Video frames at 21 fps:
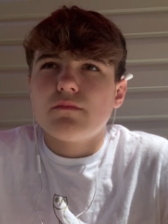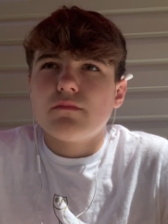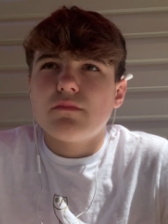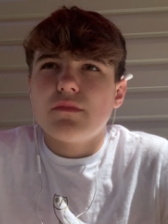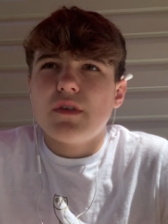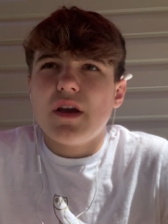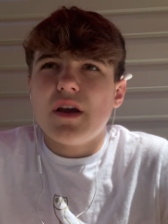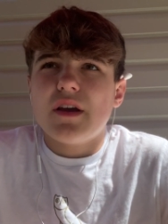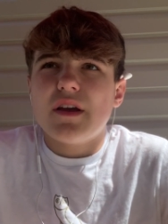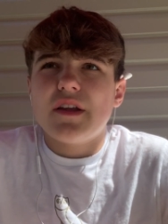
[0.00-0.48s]

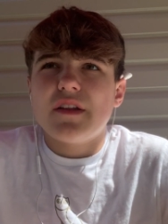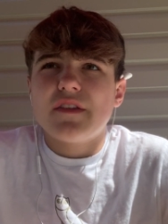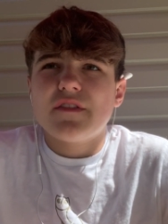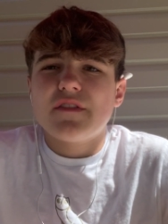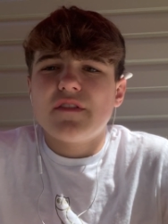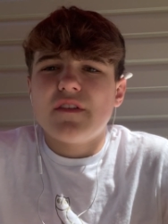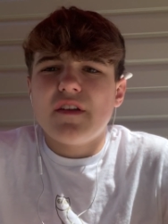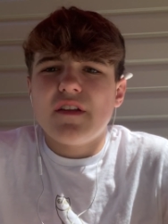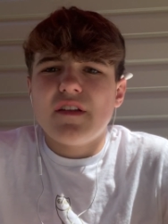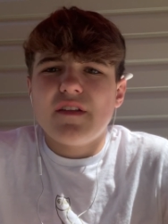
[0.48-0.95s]
yeah,
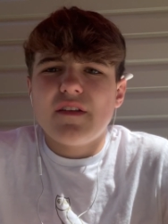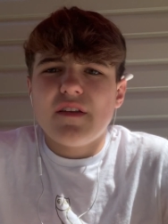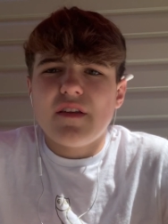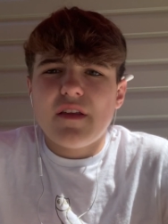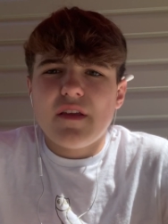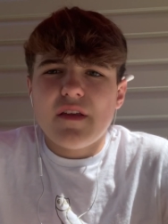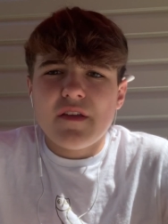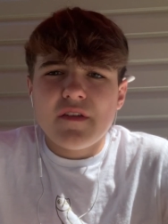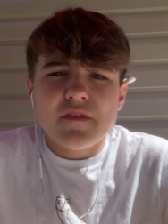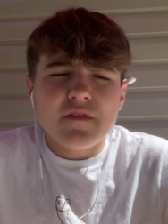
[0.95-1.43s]
it's
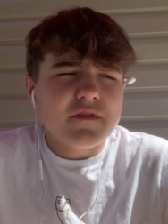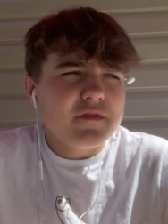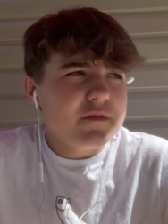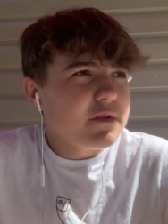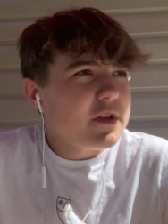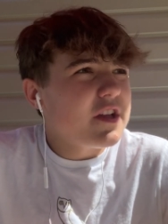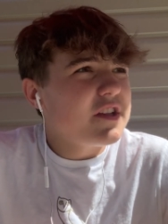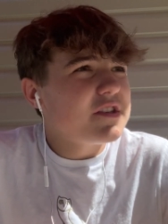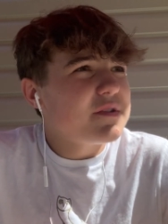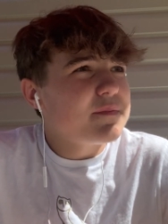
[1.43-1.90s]

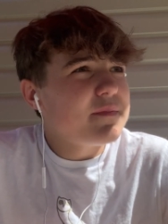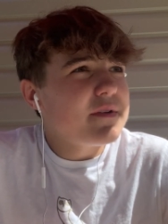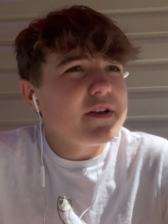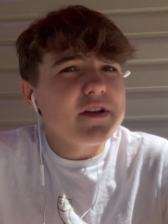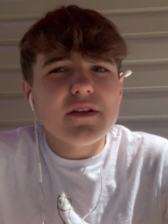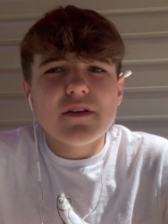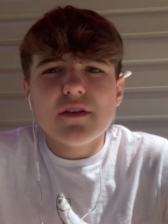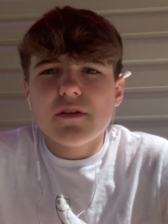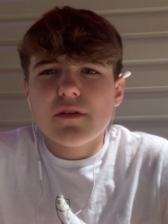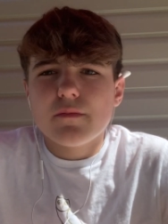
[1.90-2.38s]

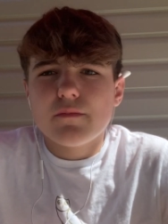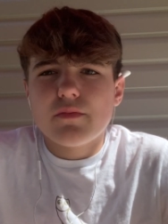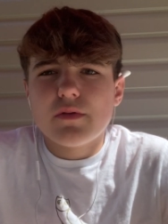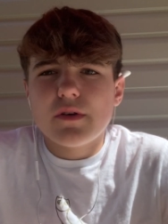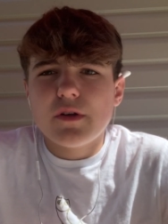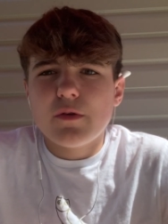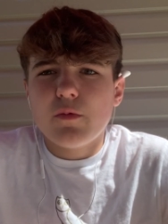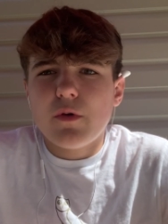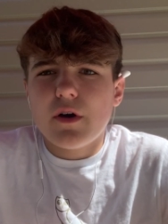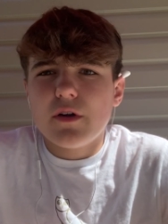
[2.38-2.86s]
been a
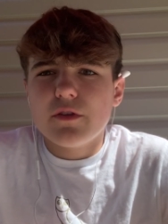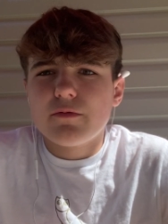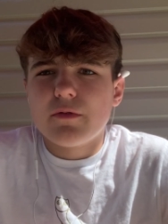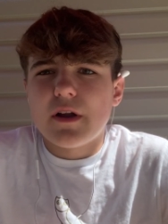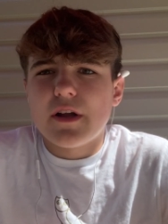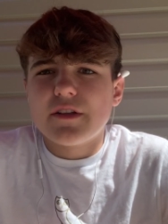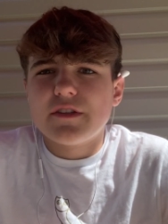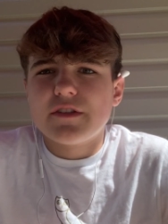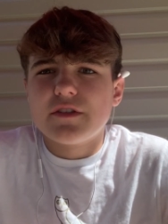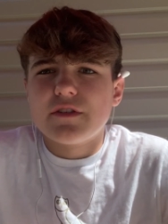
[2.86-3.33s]
pretty wild
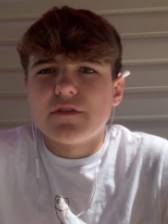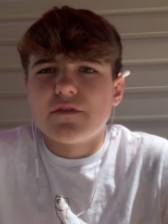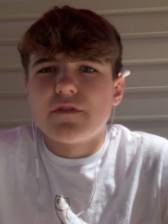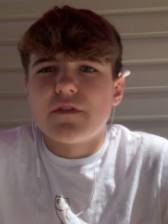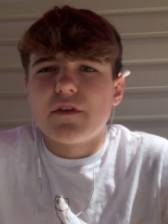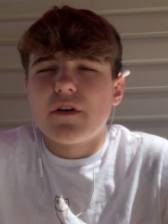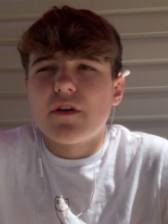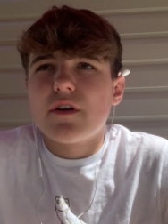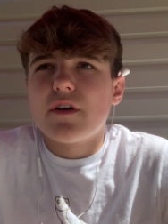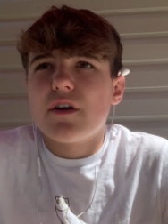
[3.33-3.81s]
ride so
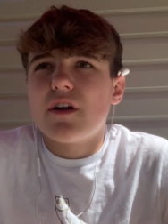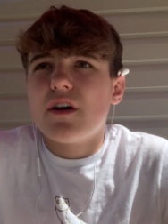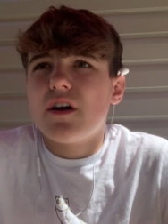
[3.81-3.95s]
far.